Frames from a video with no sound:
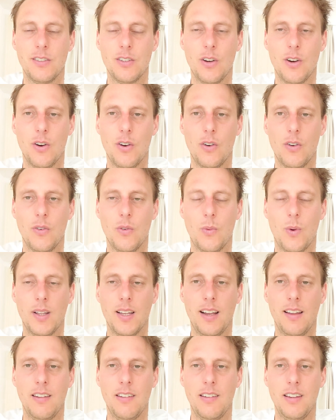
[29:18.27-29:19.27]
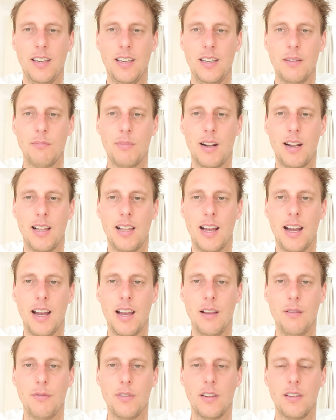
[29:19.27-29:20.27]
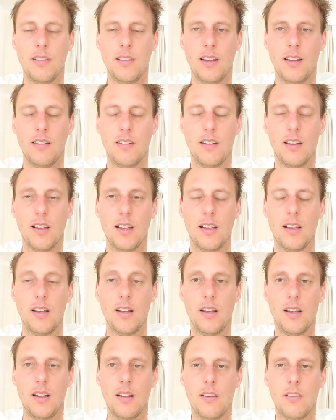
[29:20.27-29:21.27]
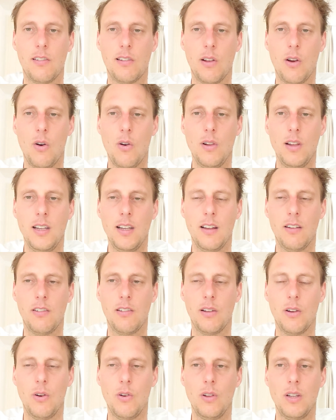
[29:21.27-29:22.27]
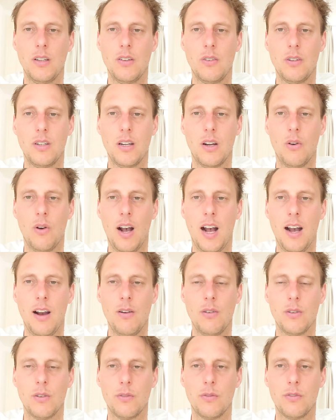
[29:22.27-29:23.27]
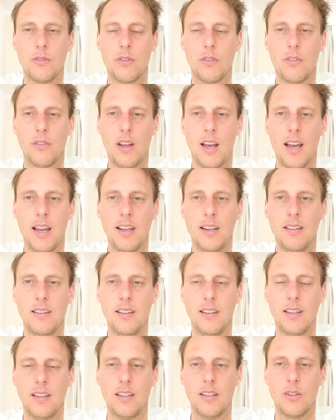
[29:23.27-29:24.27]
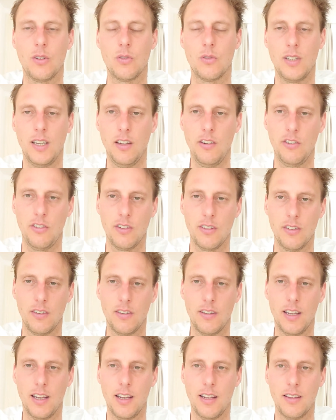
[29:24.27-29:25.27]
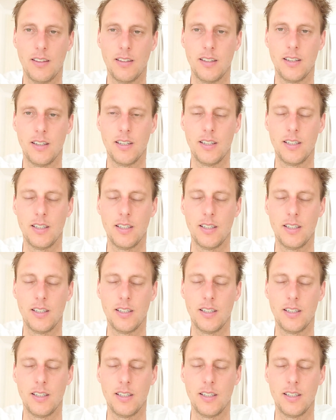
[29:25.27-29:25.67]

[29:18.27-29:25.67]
So what I see in my life is that slowly I go out of society conditioned and